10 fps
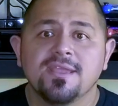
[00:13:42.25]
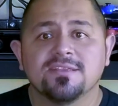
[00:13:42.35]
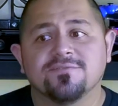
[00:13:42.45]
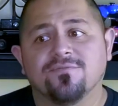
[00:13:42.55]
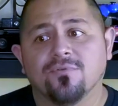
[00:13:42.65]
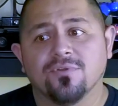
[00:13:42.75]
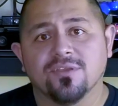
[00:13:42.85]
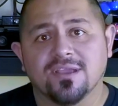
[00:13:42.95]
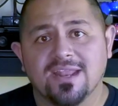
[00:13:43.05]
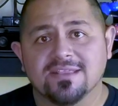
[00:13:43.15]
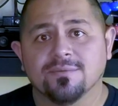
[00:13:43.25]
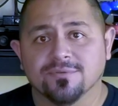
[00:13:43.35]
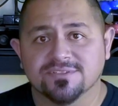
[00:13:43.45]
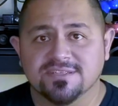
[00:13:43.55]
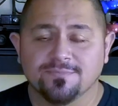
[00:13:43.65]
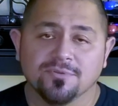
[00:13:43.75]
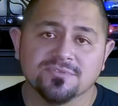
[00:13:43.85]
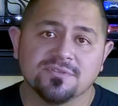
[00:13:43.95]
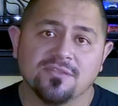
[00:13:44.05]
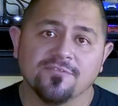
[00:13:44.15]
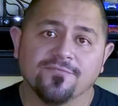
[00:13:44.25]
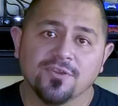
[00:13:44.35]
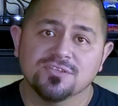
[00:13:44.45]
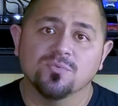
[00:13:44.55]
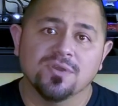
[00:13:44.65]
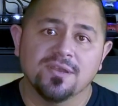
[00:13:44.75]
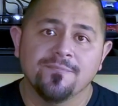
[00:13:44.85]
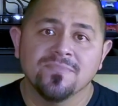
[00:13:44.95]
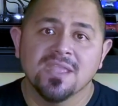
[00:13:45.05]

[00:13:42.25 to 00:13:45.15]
it's for the collectibles, as opposed to on the first one,